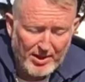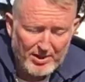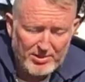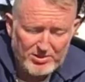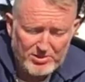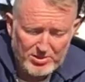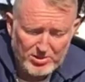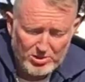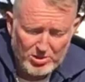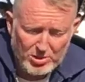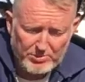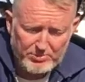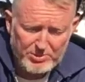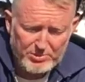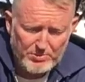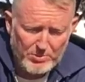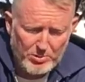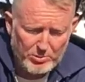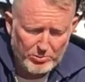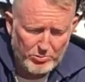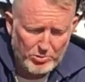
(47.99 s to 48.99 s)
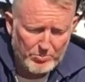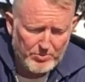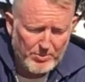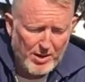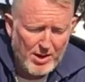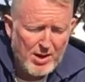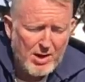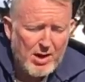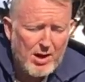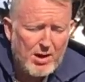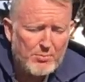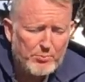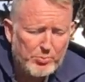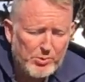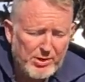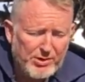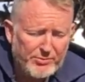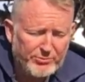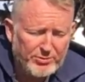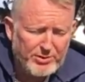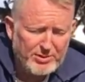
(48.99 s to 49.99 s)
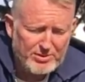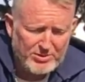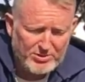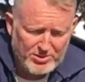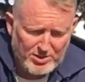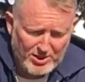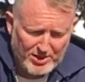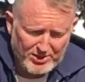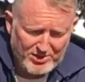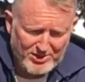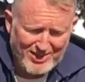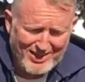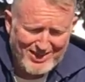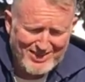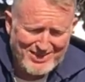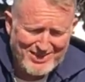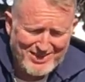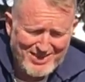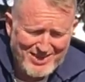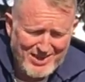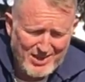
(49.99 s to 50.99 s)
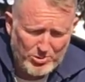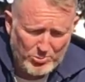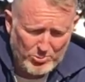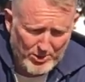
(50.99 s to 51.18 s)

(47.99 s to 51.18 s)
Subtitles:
hence the term small group, briefly discuss a seed